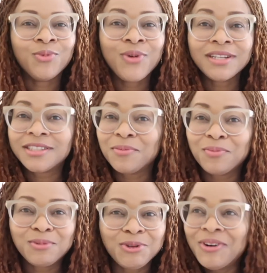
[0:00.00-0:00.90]
when she
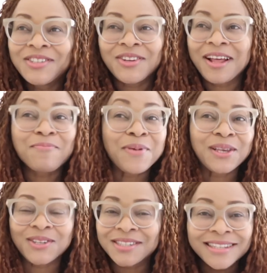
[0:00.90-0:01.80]
showed this other
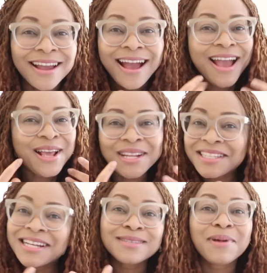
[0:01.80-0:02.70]
picture, see, the
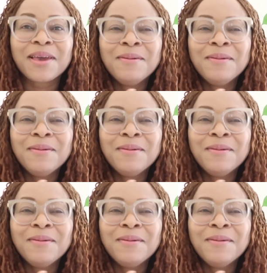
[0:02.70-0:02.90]
thing is making